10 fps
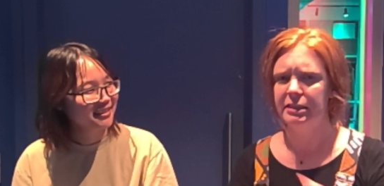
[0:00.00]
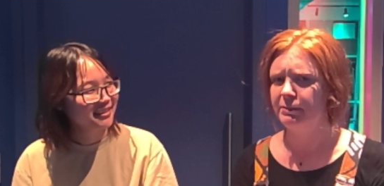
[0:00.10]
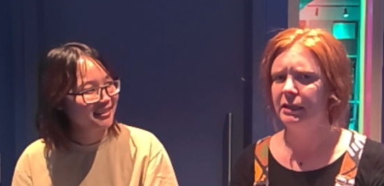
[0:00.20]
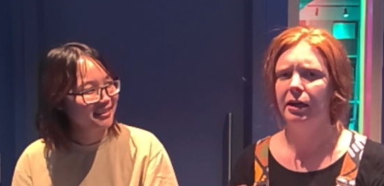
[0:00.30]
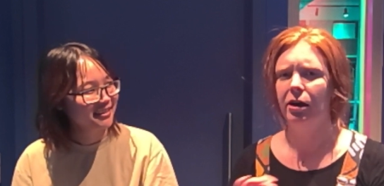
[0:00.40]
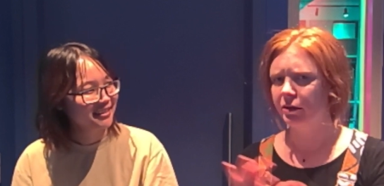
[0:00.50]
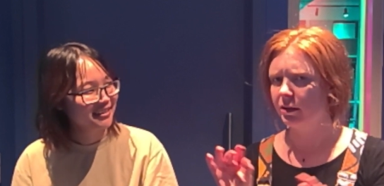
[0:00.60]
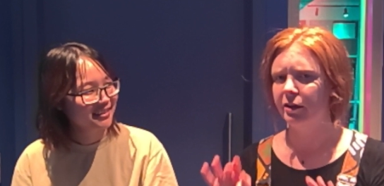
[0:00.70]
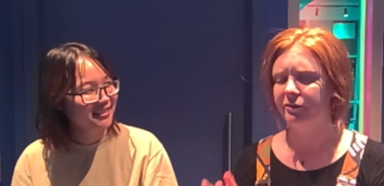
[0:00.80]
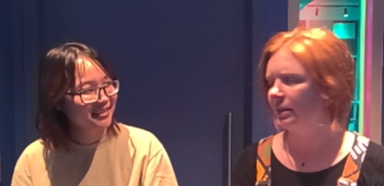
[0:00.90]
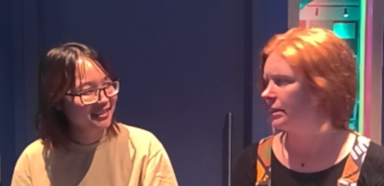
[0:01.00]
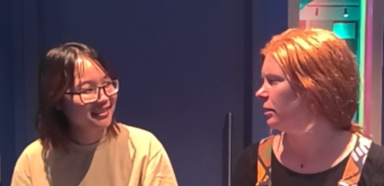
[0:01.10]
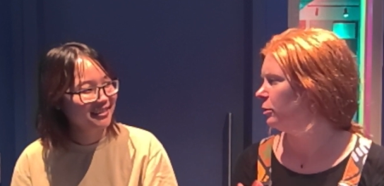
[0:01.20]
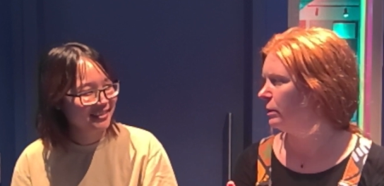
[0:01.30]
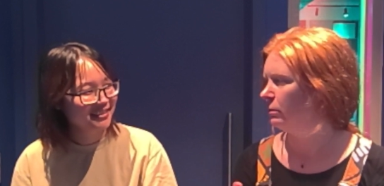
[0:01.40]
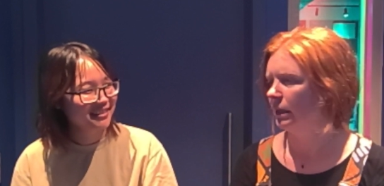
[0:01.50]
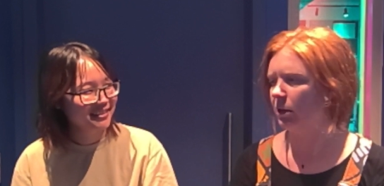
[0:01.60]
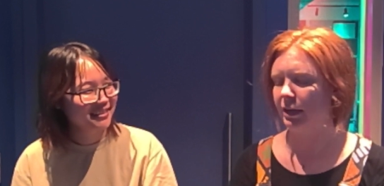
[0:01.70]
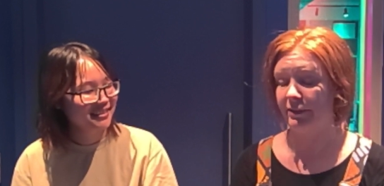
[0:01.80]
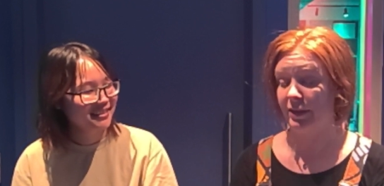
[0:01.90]
Speaker 1: me. Like, I'll, I'll fix it. It'll be really
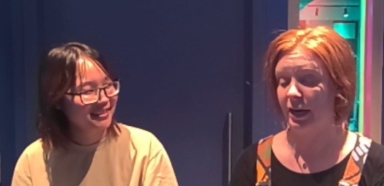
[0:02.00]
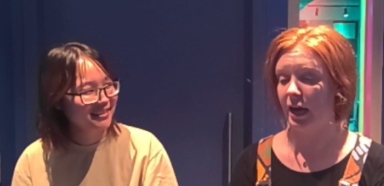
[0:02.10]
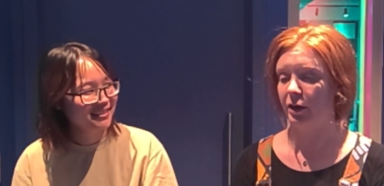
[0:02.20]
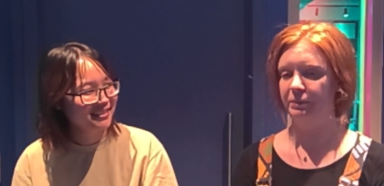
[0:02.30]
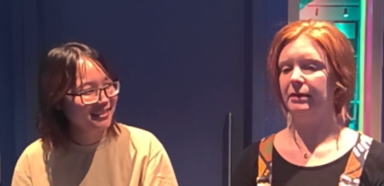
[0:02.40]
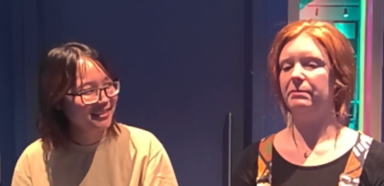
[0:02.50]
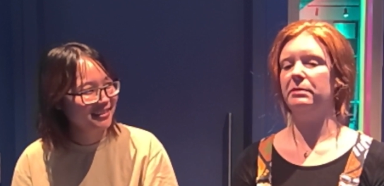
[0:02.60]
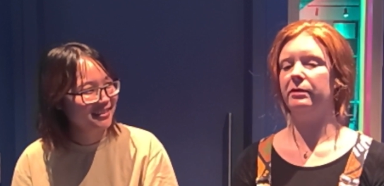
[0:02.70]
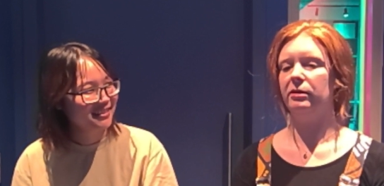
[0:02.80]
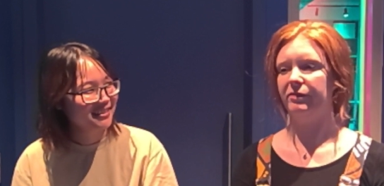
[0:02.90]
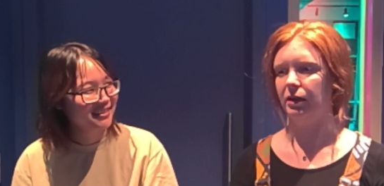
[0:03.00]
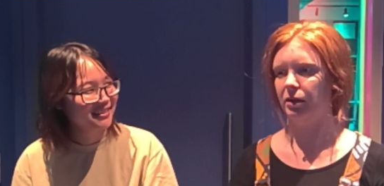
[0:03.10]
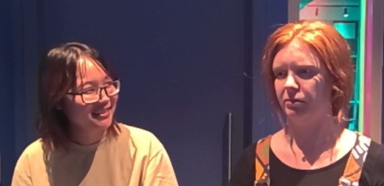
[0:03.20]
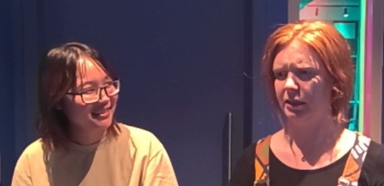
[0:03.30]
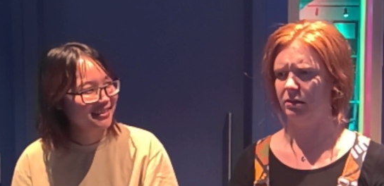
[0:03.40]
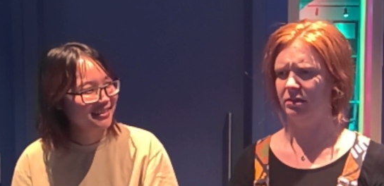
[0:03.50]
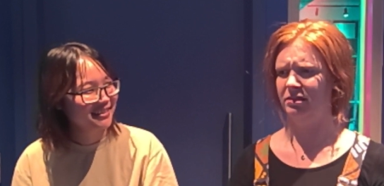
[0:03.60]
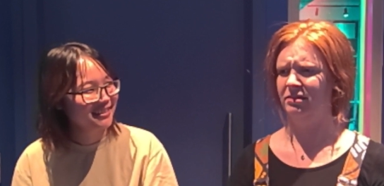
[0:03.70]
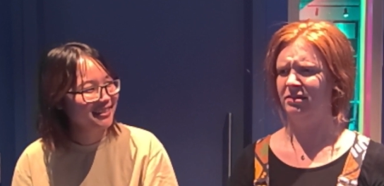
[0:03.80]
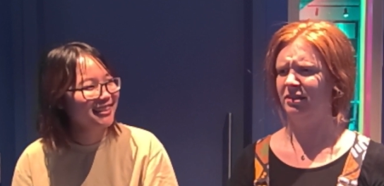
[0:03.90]
quick. And then I opened up the Blender file and was like,
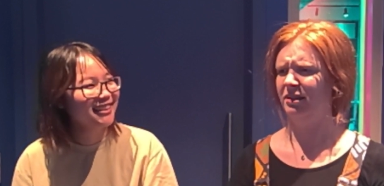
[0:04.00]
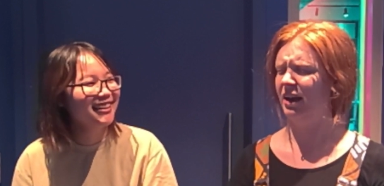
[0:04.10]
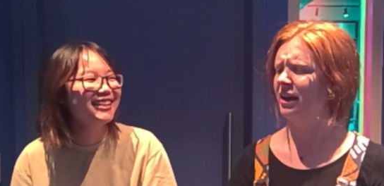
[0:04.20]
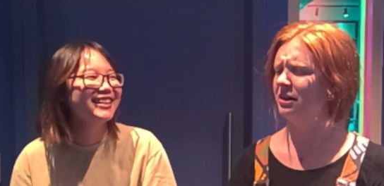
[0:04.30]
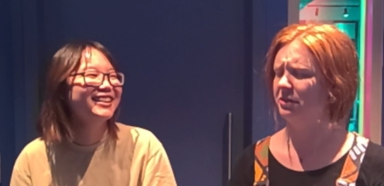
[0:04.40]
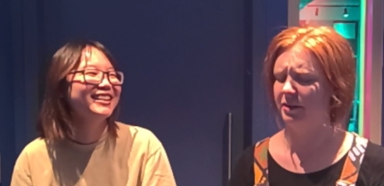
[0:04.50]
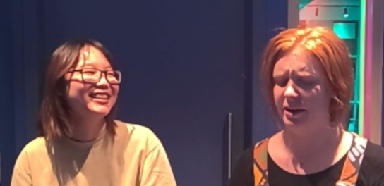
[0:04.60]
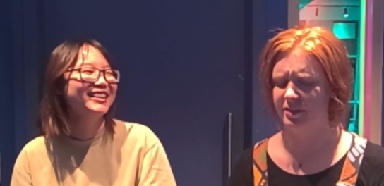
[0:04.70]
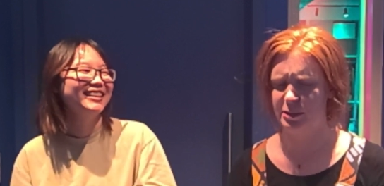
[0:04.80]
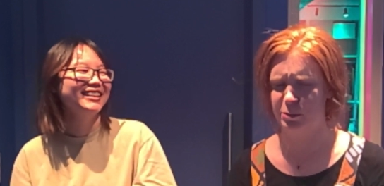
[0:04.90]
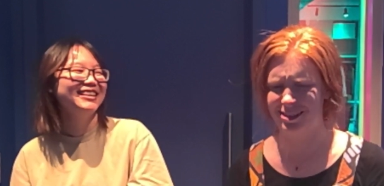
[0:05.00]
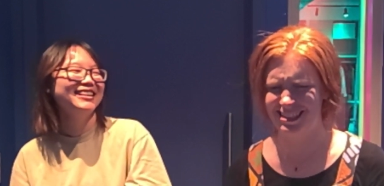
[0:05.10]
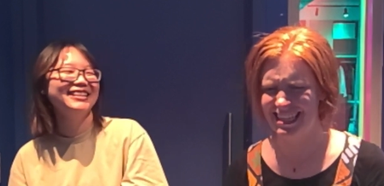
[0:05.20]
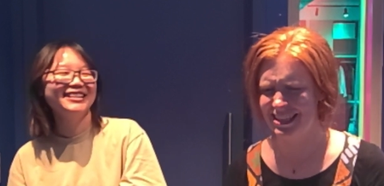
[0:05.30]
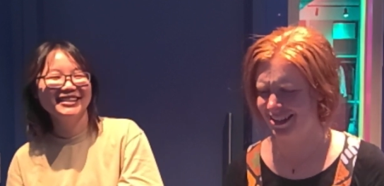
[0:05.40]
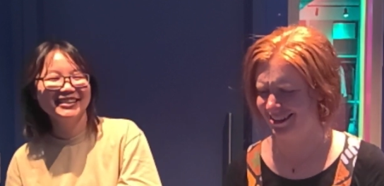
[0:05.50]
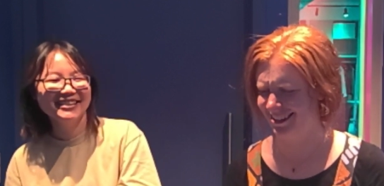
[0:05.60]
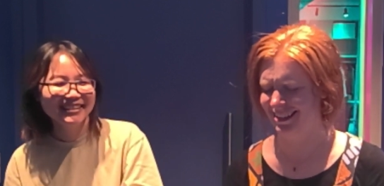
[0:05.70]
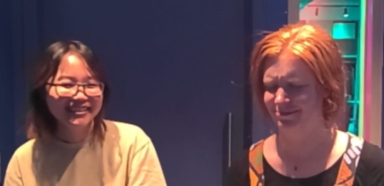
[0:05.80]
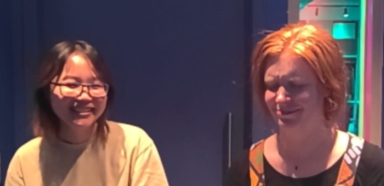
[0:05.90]
I don't know how this works either.
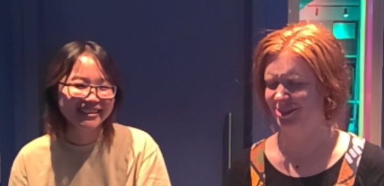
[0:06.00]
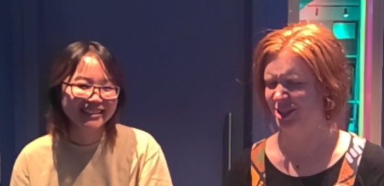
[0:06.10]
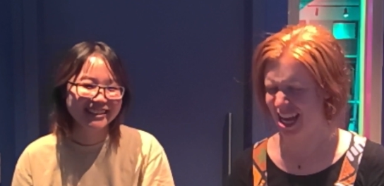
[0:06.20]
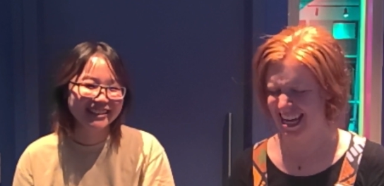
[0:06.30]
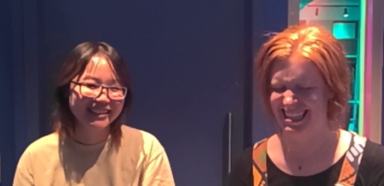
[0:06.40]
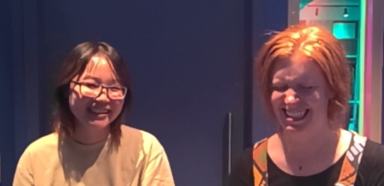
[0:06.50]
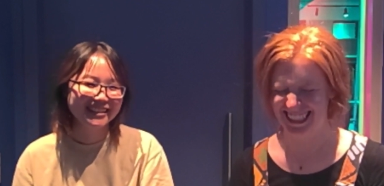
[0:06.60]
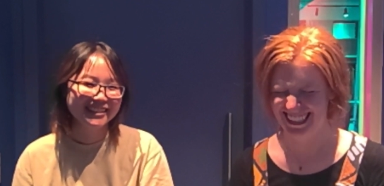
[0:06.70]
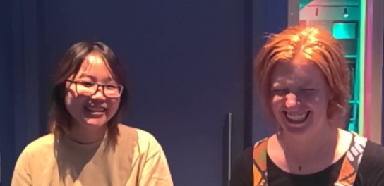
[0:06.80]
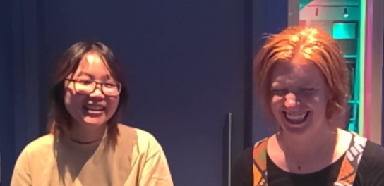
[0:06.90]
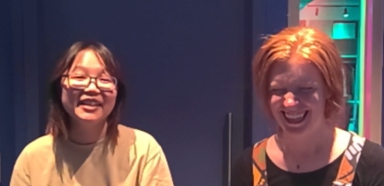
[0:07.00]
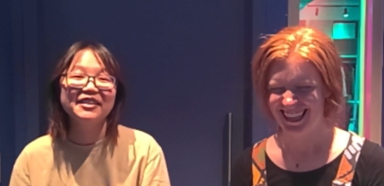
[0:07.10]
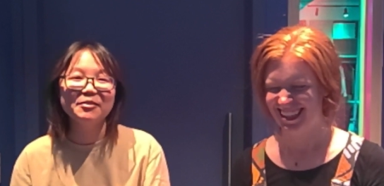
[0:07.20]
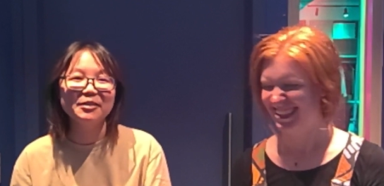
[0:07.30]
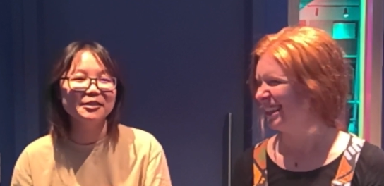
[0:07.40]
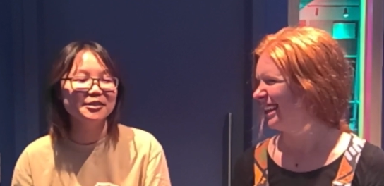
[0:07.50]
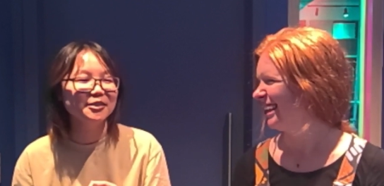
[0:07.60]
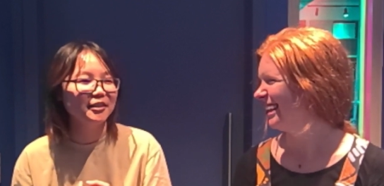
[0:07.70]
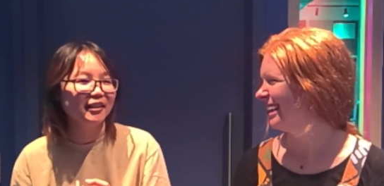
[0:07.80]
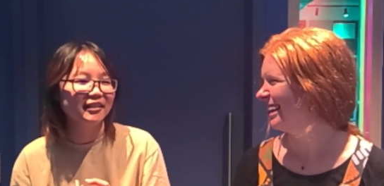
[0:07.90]
Speaker 2: Shit. And then we also
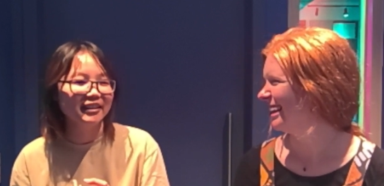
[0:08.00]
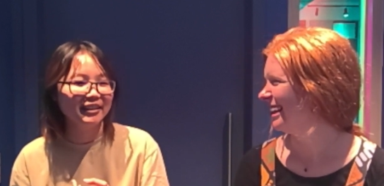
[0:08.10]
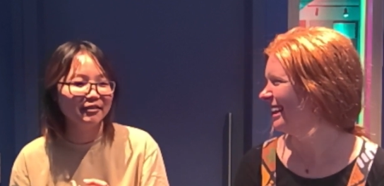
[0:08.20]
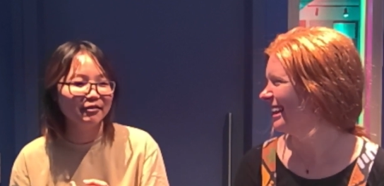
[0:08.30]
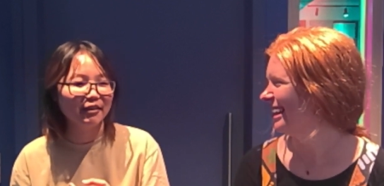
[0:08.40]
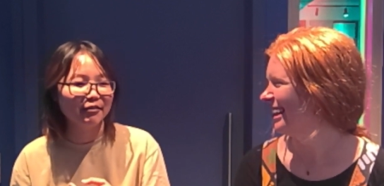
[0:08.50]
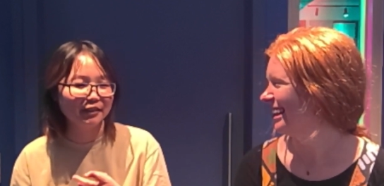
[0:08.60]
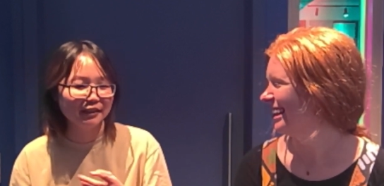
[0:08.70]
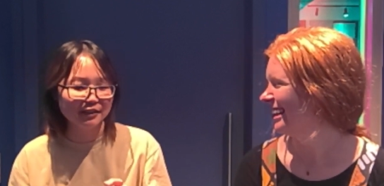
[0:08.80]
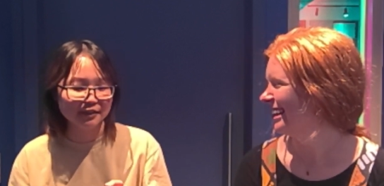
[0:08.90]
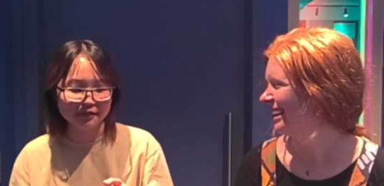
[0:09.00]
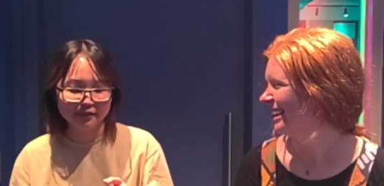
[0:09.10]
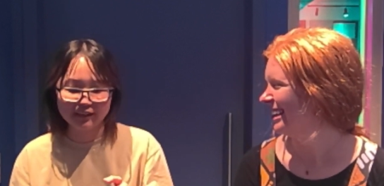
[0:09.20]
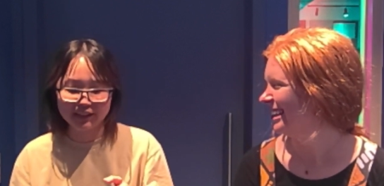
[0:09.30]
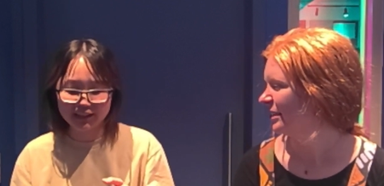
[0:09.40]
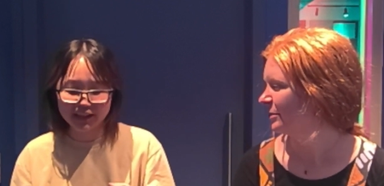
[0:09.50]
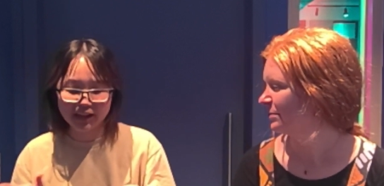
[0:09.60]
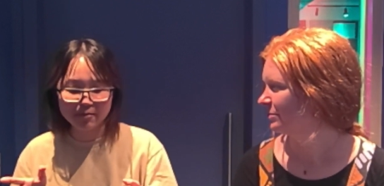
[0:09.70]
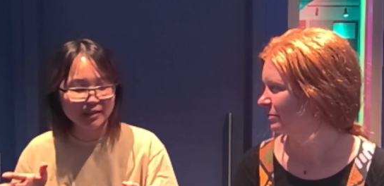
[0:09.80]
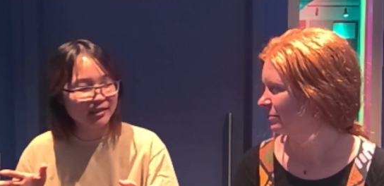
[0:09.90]
got like reference of like how
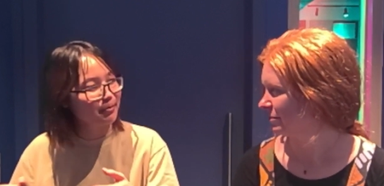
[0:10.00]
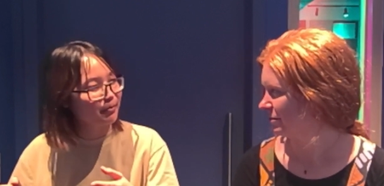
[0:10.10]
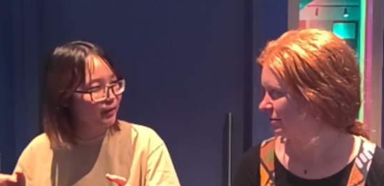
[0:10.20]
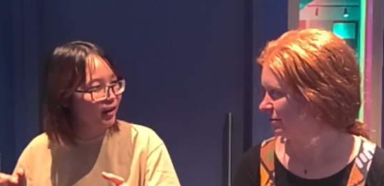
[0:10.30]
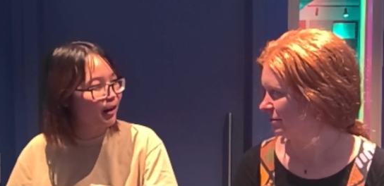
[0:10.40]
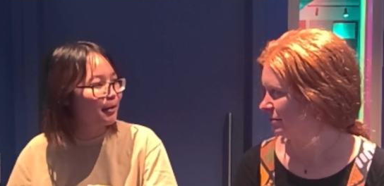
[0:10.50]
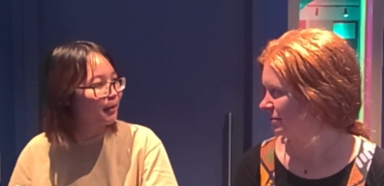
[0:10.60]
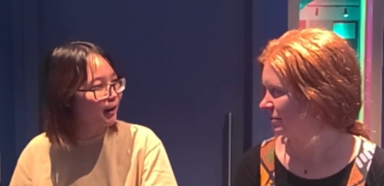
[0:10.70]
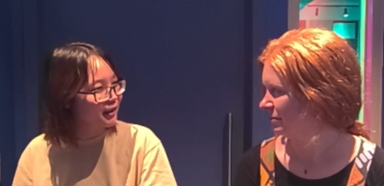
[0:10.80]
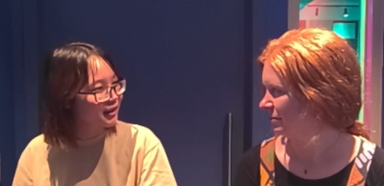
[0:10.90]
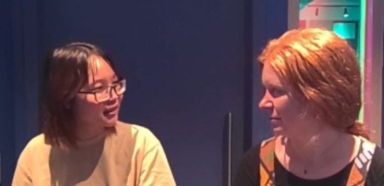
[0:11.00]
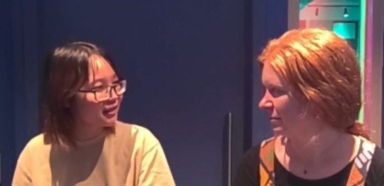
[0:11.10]
big the car parking